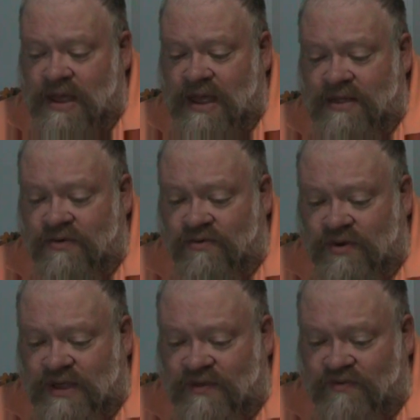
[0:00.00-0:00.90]
and the
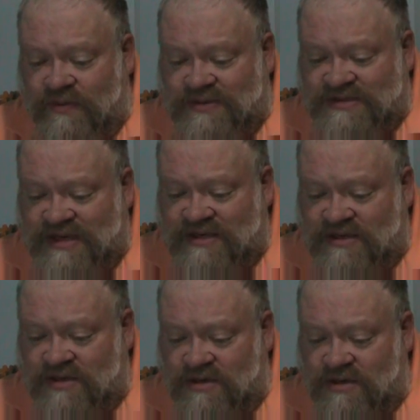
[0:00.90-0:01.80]
wreath represent
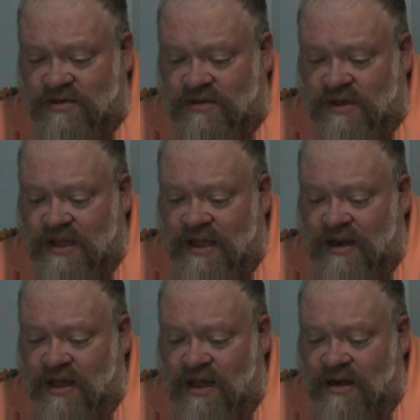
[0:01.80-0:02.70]
eternal
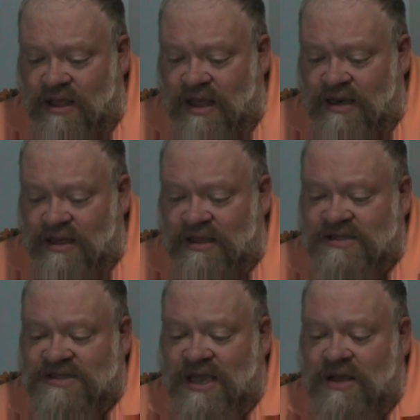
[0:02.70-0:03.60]
and unending
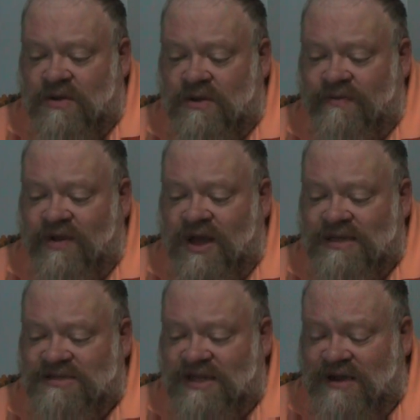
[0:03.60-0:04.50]
cycle of
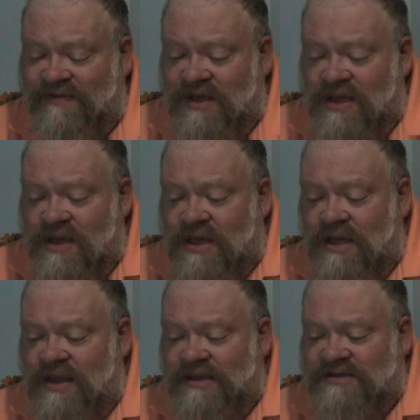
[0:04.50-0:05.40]
God's love.
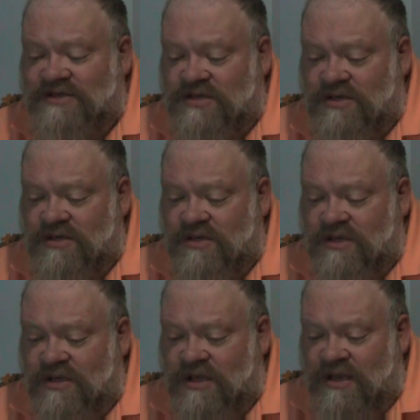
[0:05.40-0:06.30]
It is,
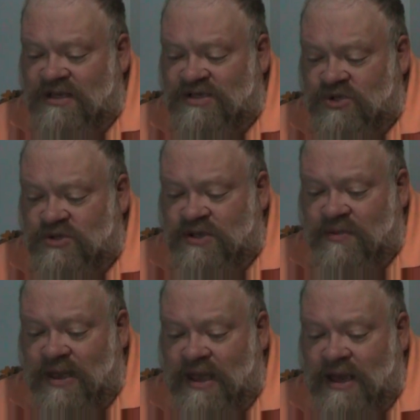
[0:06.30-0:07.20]
it is usually
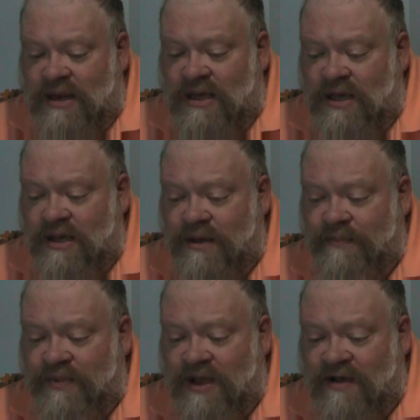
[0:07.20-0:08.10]
made
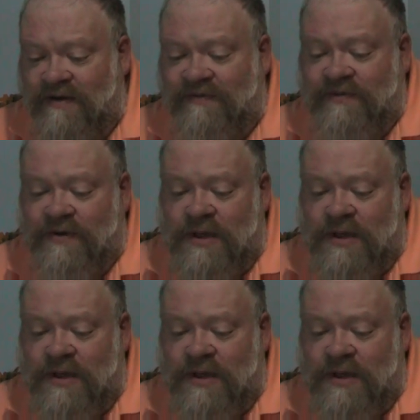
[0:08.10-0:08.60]
of